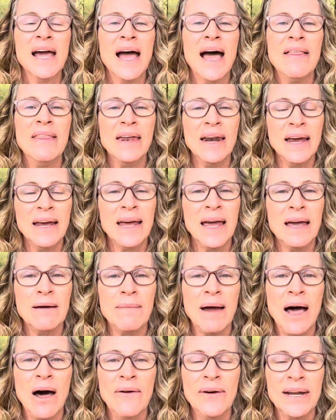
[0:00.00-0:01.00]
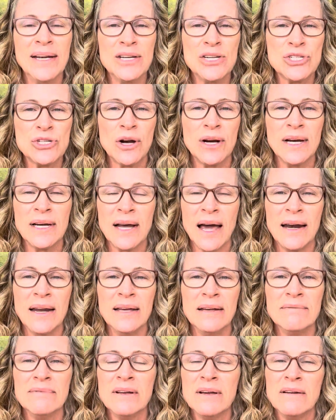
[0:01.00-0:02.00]
and then I came out and just started kind
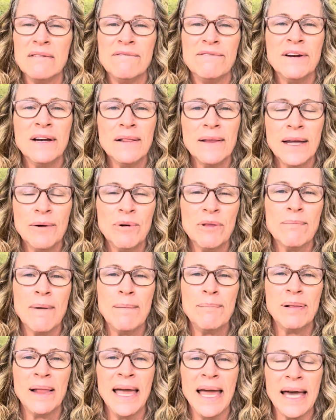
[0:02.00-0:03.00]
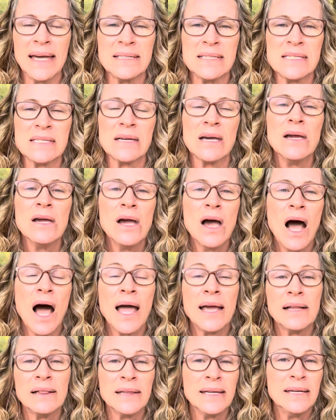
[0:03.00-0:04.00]
of fiddling with my plants.
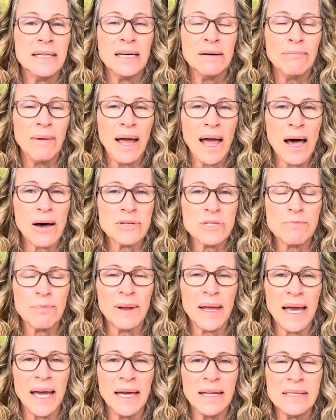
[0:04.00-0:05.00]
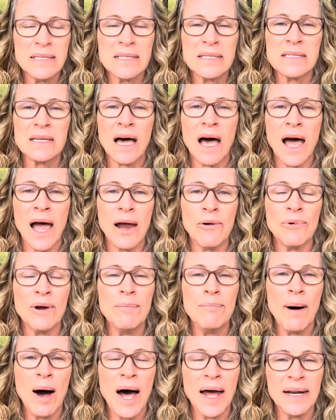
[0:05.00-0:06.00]
I cleaned up my house plants, I
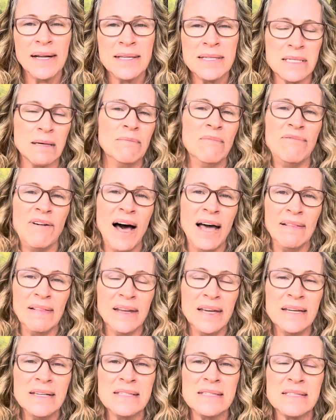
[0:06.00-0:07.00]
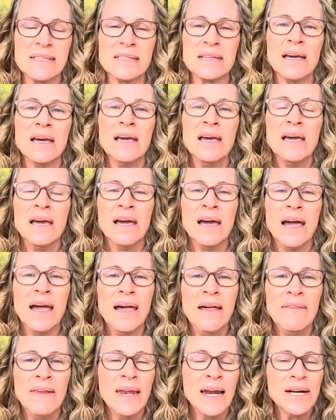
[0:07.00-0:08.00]
repotted some violets,
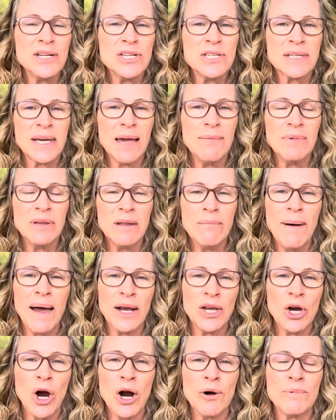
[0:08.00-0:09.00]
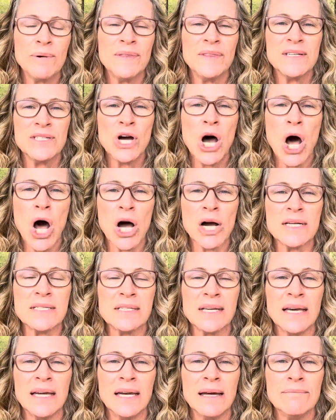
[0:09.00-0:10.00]
and then I just came in the backyard with the dogs
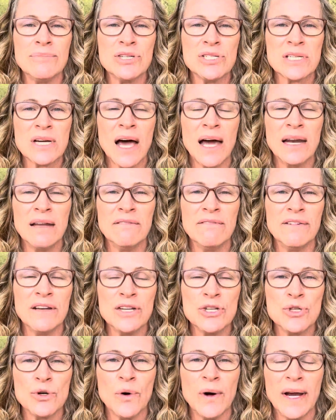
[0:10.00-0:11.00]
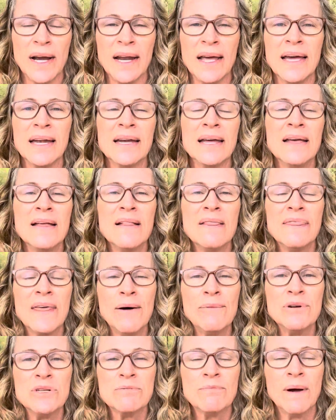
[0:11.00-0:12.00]
and I'm just kind of enjoying it.
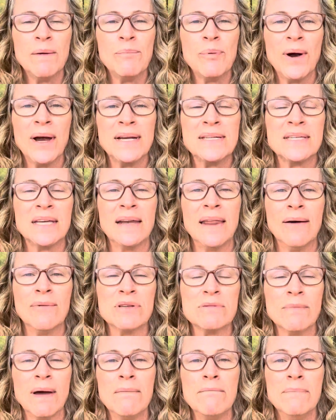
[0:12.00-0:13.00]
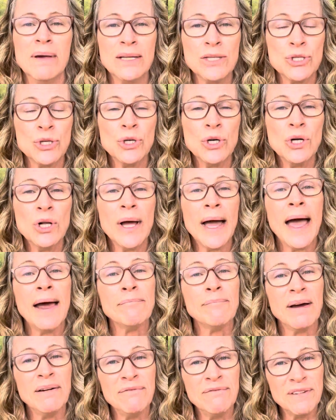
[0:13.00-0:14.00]
That was my break today. That was my mental
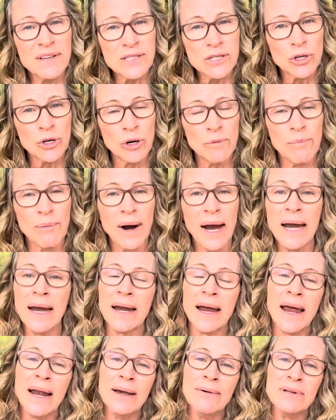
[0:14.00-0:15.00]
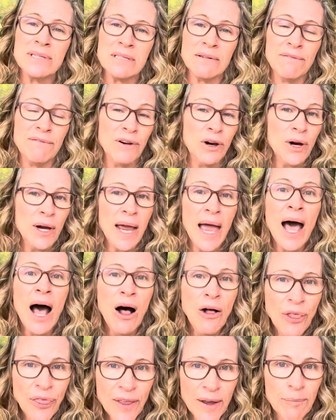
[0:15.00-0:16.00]
and my physical break. And it was a very
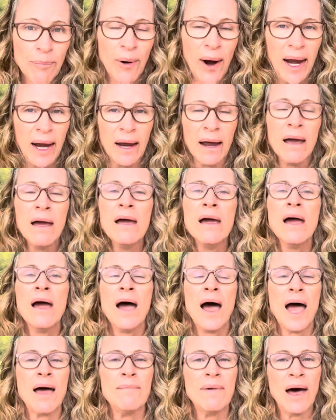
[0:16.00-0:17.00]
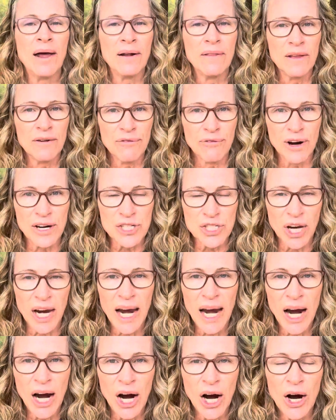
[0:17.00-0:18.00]
healthy break. I'm out in the fresh
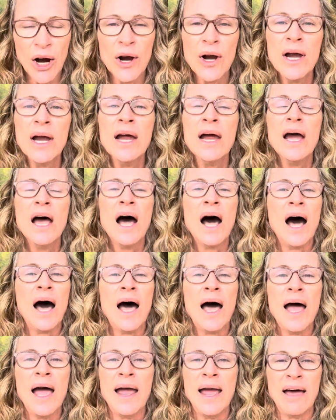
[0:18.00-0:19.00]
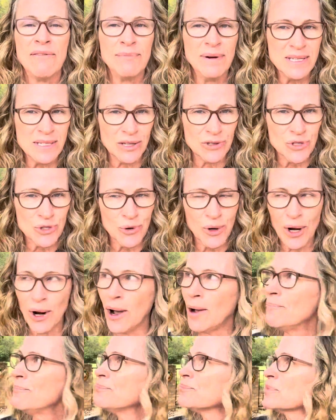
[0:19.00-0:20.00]
air. I have my sunscreen
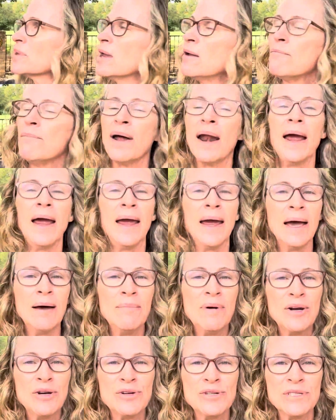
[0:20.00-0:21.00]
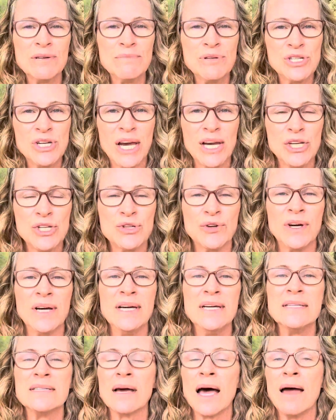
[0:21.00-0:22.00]
on, but I am under some shade
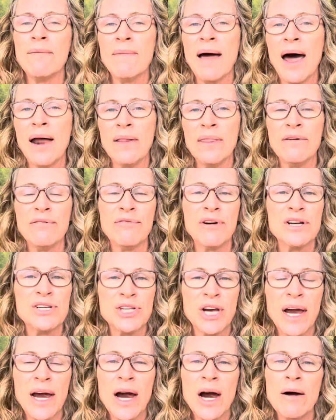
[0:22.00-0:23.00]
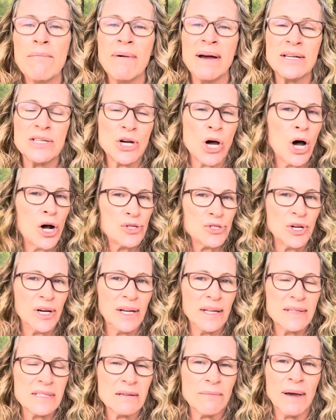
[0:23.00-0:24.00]
trees. I'm out in the fresh air. My dogs are
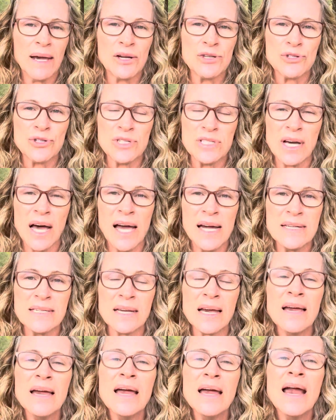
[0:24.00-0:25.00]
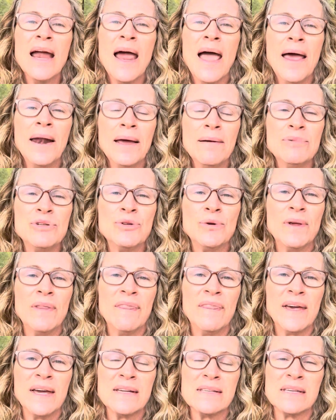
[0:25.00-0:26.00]
getting some exercise and I'm doing
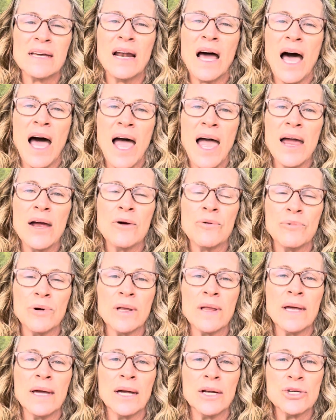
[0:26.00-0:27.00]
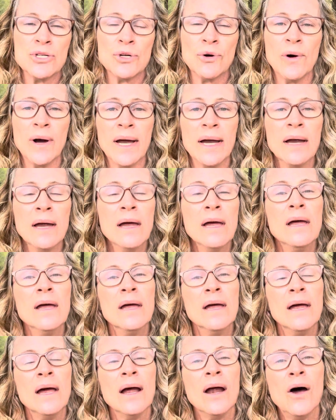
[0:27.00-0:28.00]
things that I really enjoy.
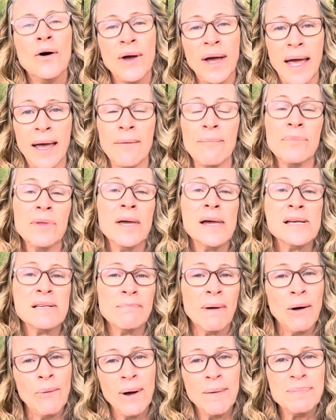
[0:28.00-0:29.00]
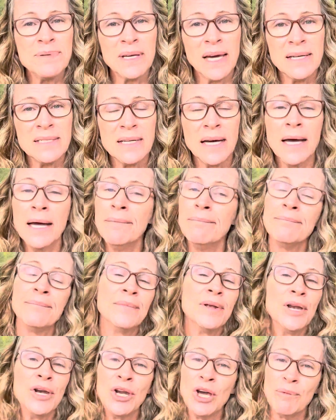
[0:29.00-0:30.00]
Okay, is my website done?
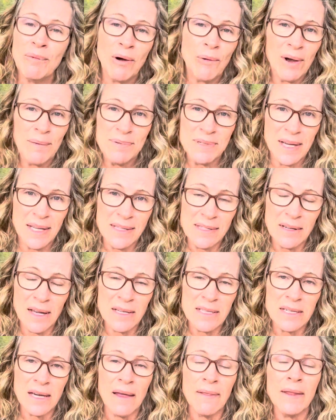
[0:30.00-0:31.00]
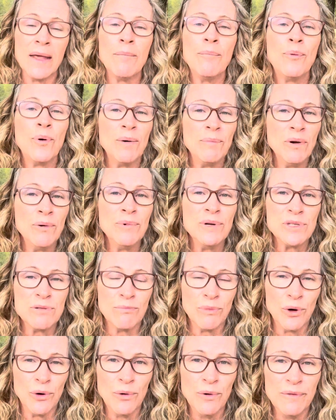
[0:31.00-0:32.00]
No, my website's not done. The appointment was
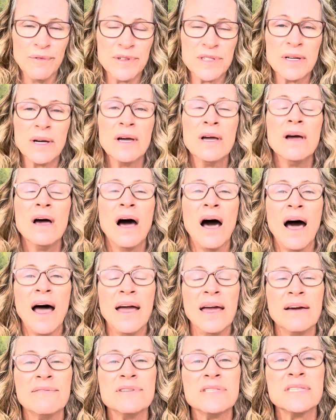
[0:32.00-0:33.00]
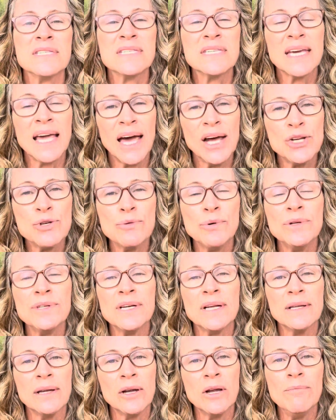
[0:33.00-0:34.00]
moved. I have scheduled
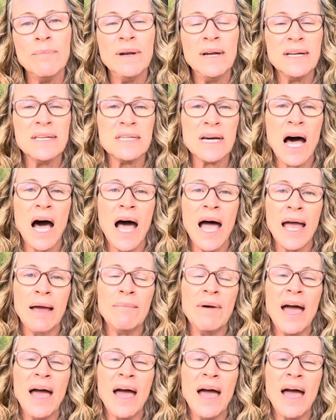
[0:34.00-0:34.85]
a little bit of time